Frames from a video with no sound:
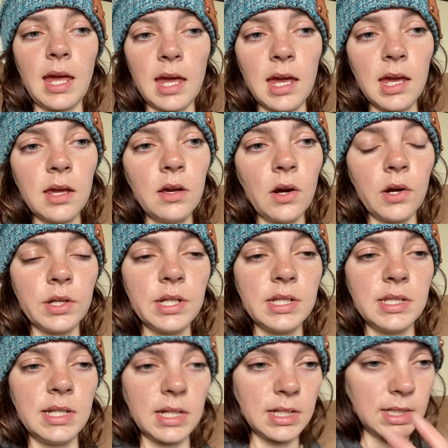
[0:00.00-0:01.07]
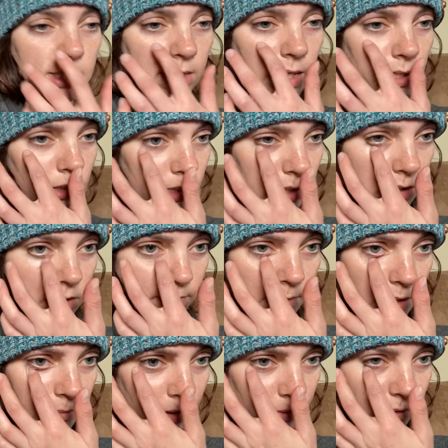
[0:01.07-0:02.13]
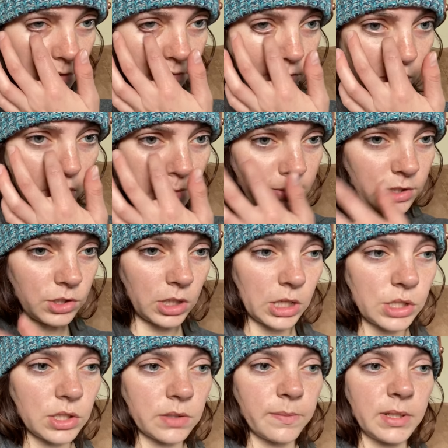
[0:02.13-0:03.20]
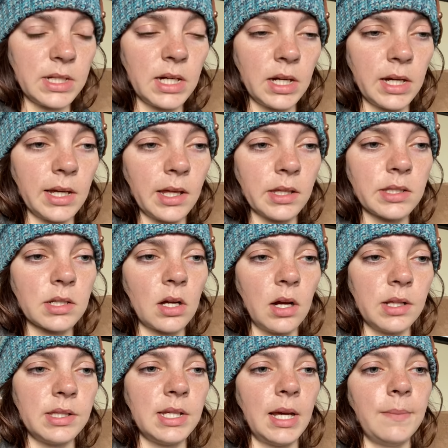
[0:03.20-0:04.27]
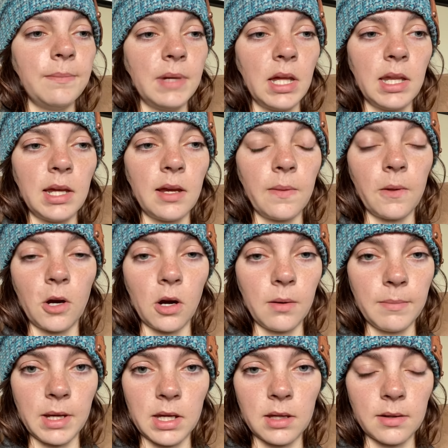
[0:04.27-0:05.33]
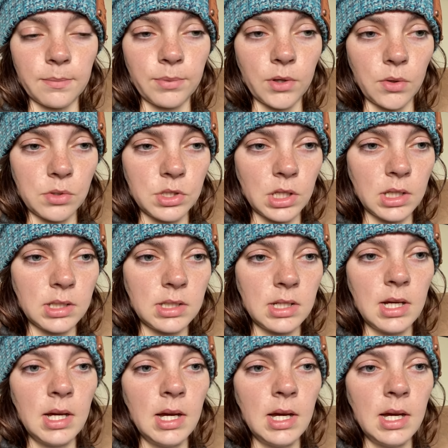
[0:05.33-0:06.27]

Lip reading: A, artistic designers experiment with forms, structures, materials, concept, media, and the art-making approaches.